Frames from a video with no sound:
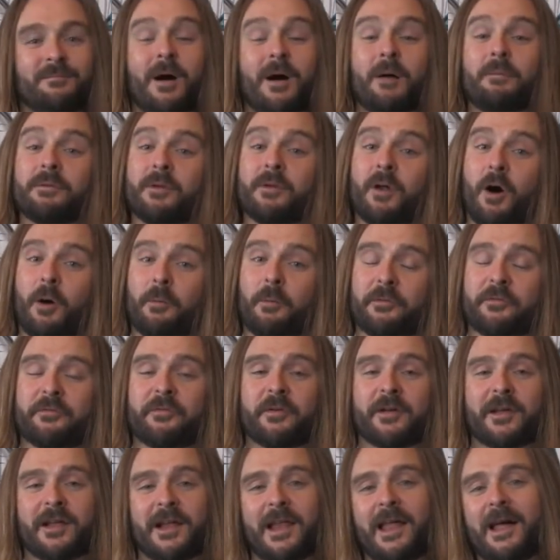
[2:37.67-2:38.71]
Melbourne opts
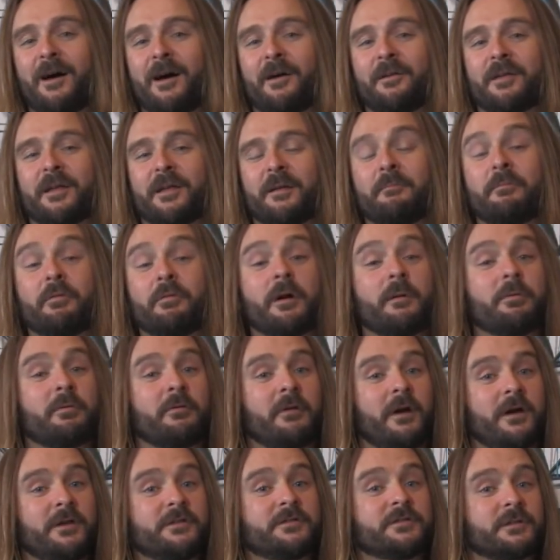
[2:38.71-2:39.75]
for cloud in
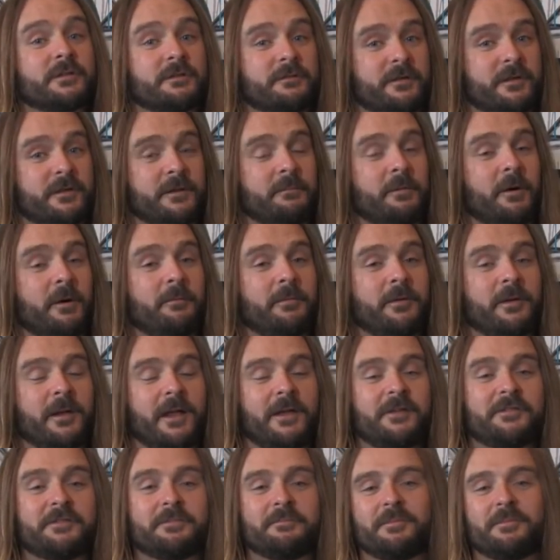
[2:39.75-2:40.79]
preparation for the
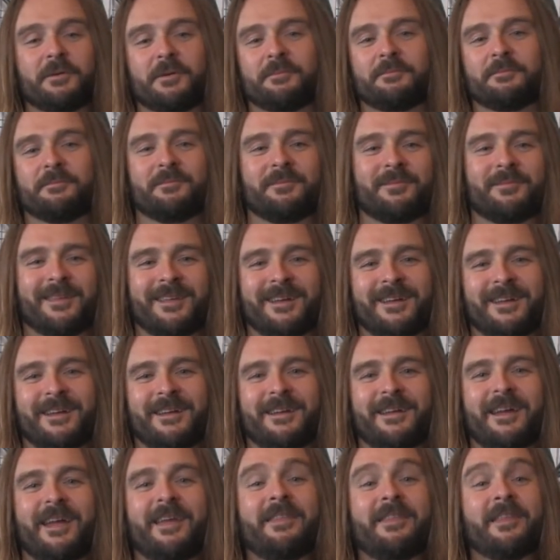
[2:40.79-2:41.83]
population boom.
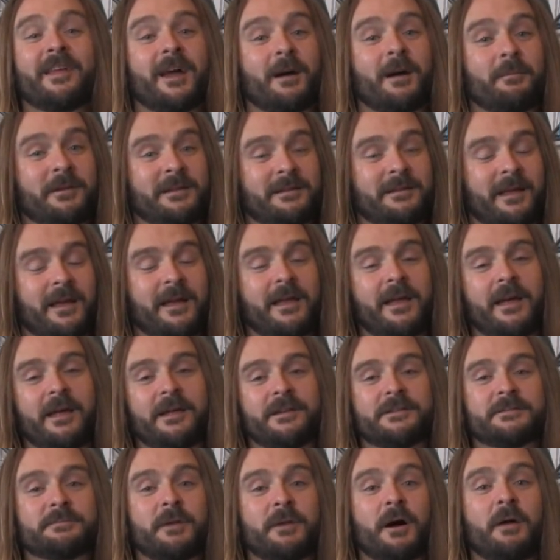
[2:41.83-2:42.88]
In the coming
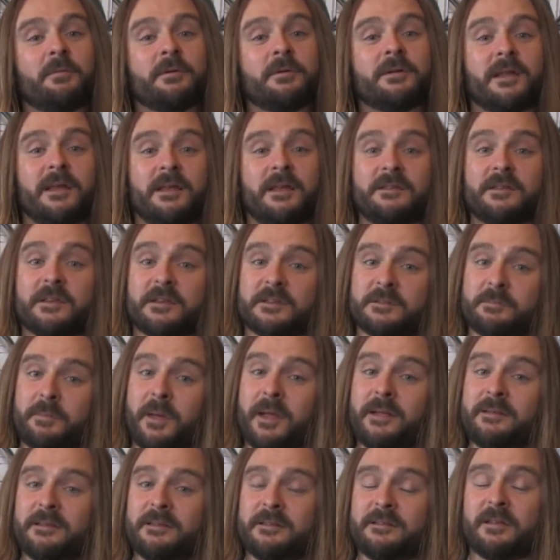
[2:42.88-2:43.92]
decades, Melbourne is
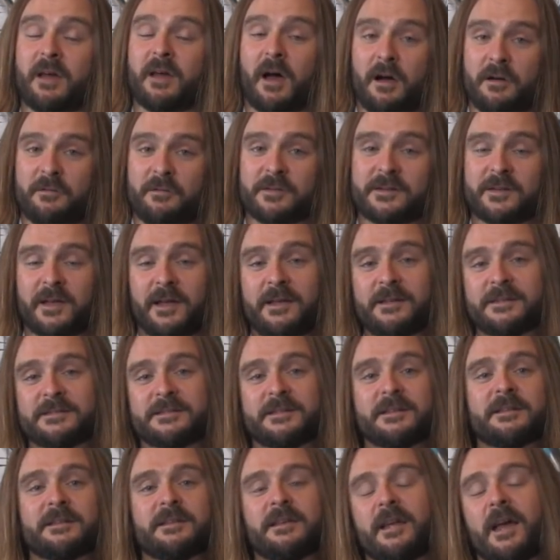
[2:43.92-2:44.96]
expected to overtake
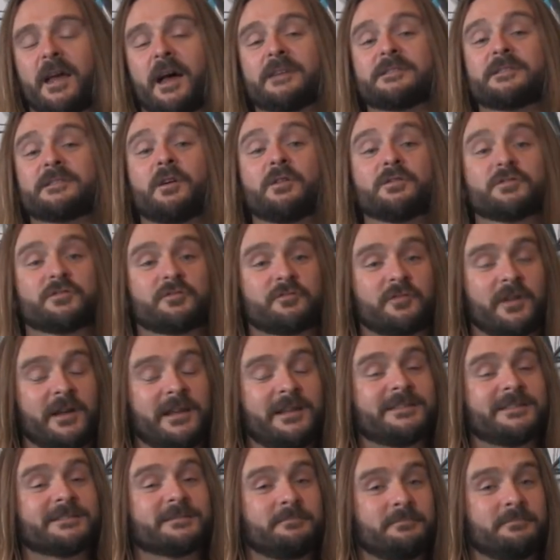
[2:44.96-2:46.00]
Sydney as
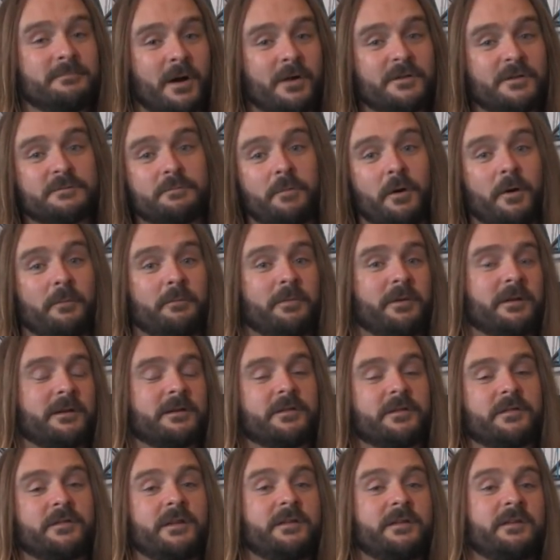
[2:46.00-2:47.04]
Australia's most
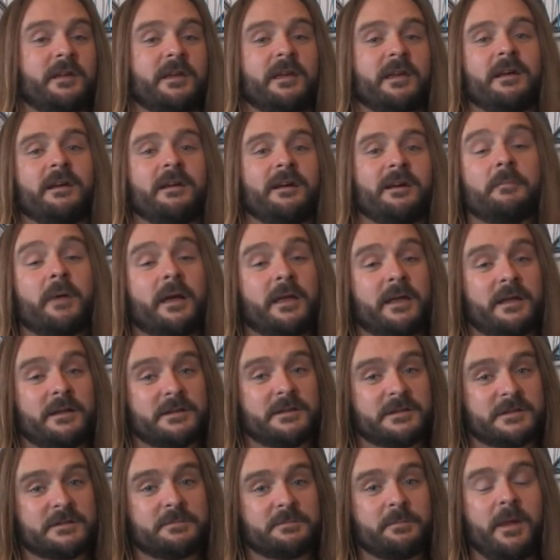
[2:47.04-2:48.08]
populous city, making
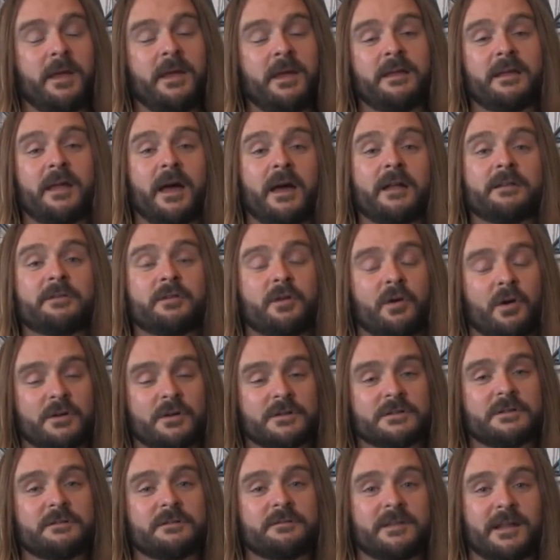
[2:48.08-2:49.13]
the speed and
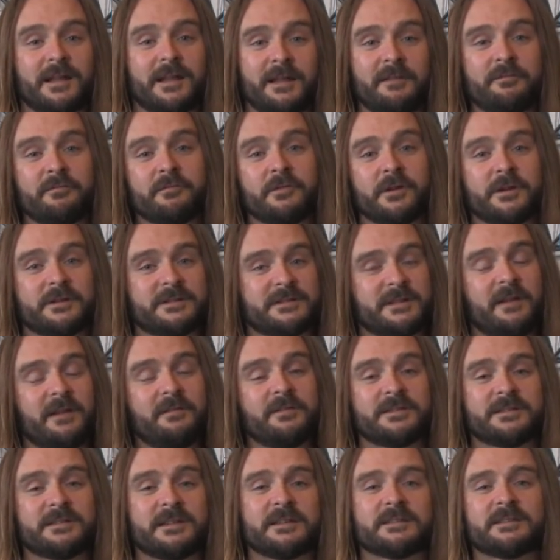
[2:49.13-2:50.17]
cost of delivering
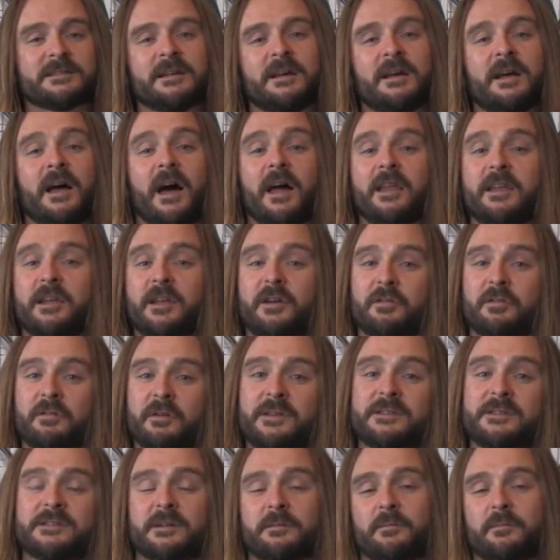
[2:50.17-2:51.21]
services an
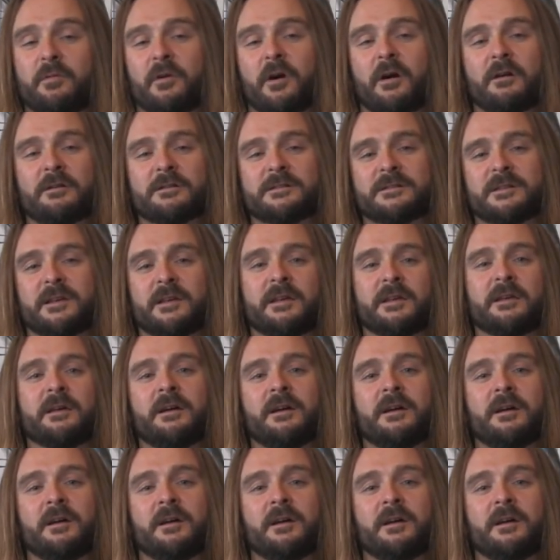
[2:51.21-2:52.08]
increasing priority